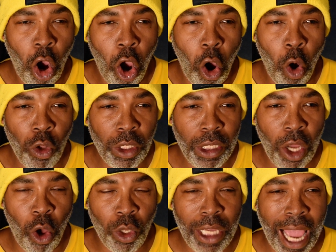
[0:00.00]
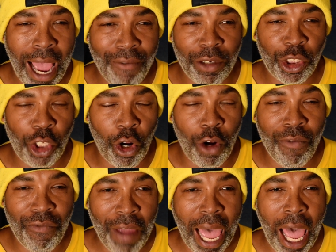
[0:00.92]
only have a
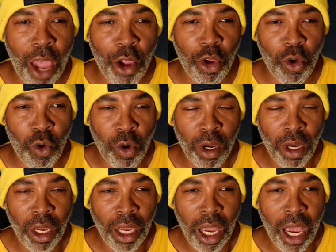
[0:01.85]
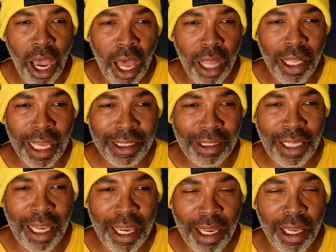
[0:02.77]
certain value unless
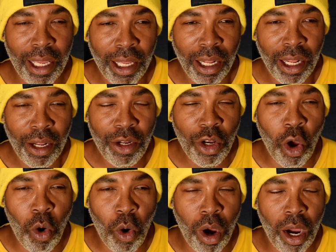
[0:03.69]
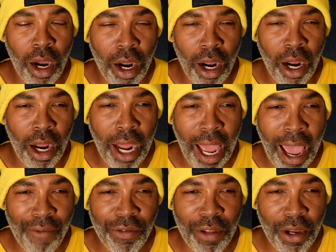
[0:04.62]
they
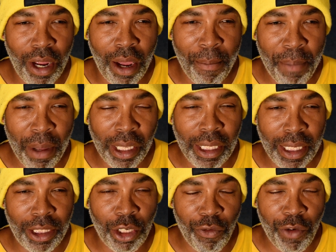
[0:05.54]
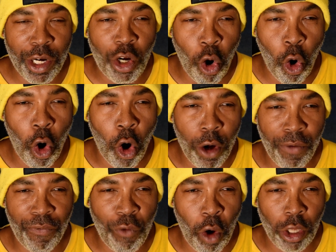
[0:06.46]
have the ability to
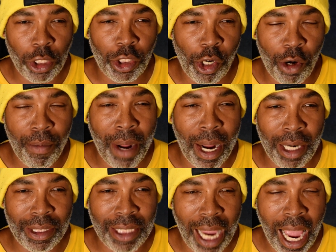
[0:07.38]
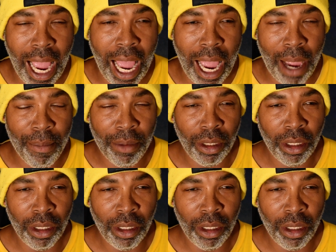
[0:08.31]
record for a certain amount of time.